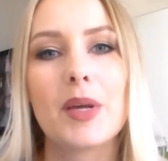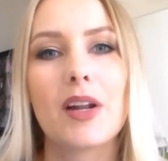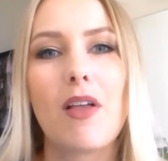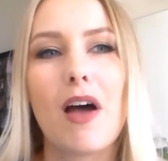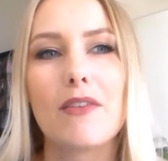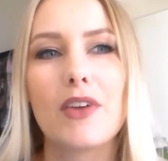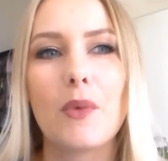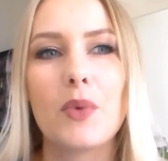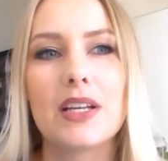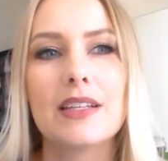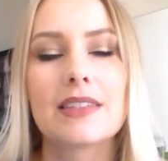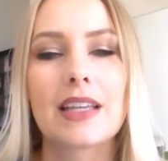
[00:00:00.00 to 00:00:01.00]
but a lot of it
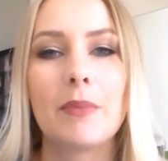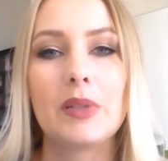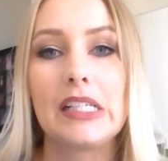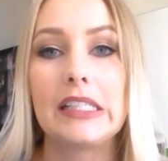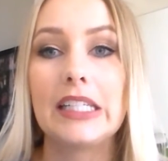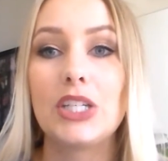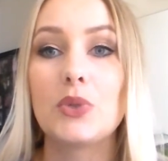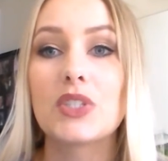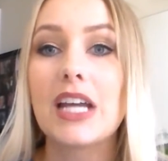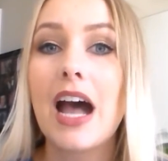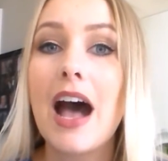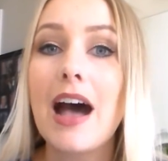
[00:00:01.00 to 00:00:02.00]
was completely
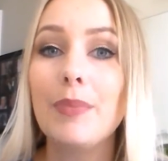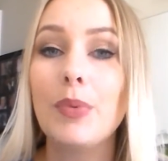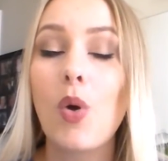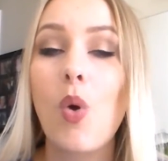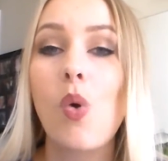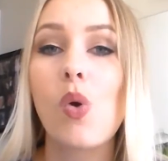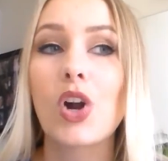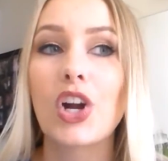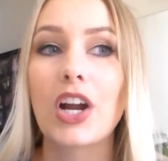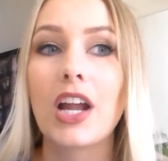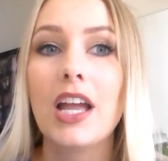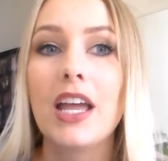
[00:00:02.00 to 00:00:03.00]
used up
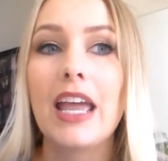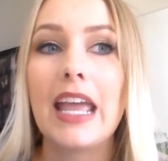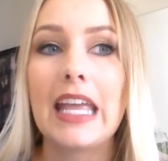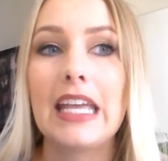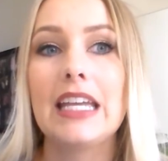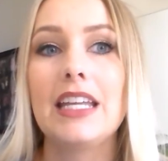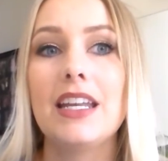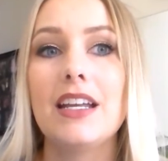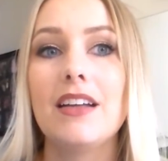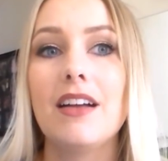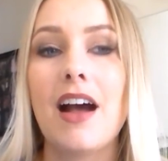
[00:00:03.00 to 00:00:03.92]
or in